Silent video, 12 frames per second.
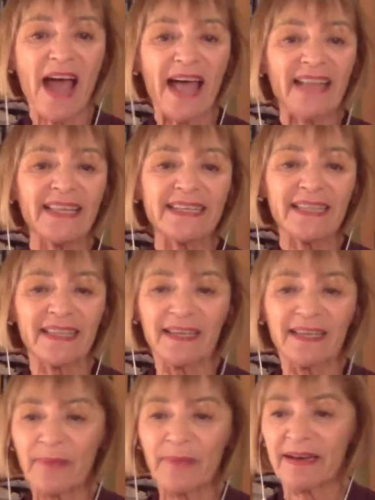I like to
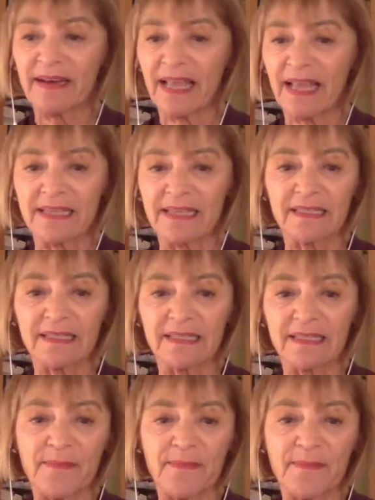think about it as
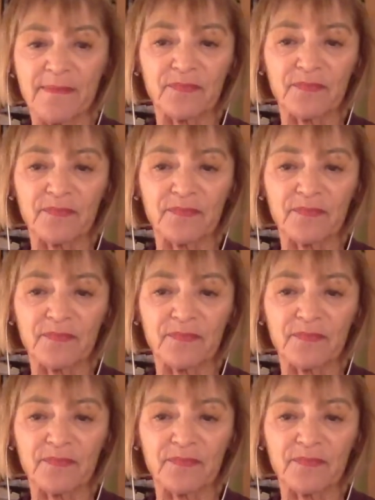um,